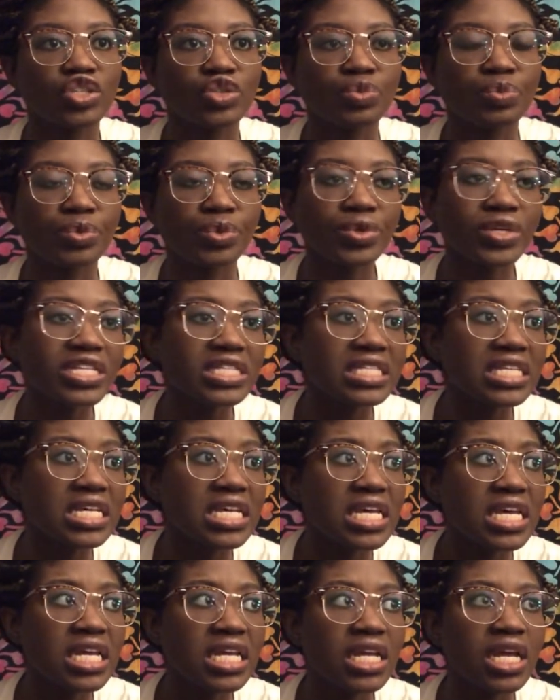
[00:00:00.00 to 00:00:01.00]
to
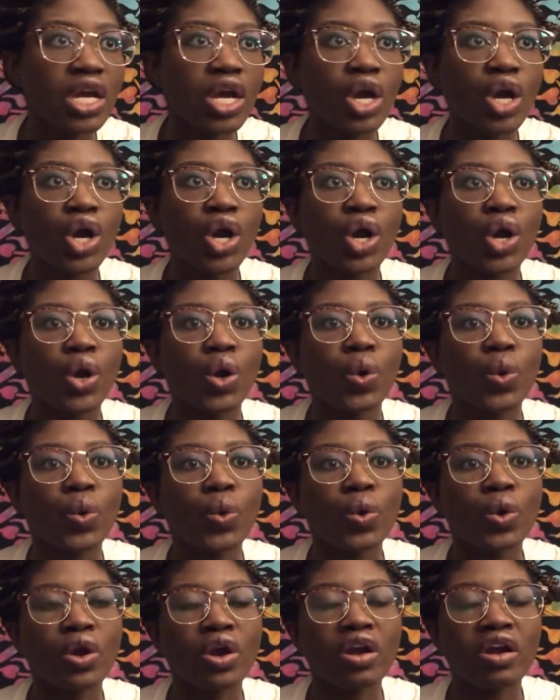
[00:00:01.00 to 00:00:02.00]
prison
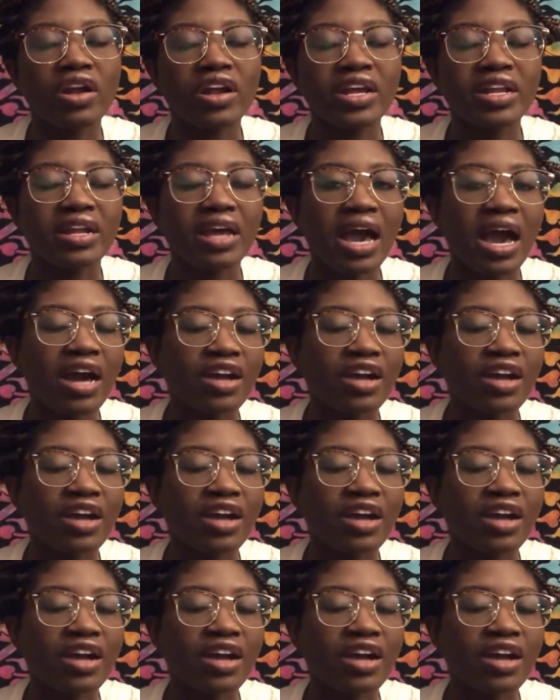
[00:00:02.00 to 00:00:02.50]
or in and